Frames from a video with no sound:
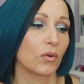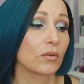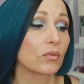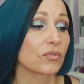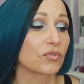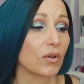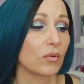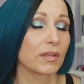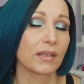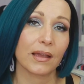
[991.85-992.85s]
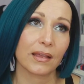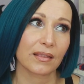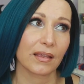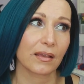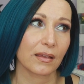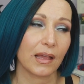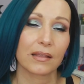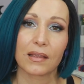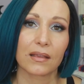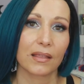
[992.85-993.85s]
Oil controlling, yeah, I think
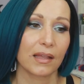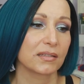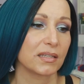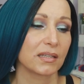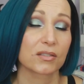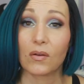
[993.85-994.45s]
I think that is it.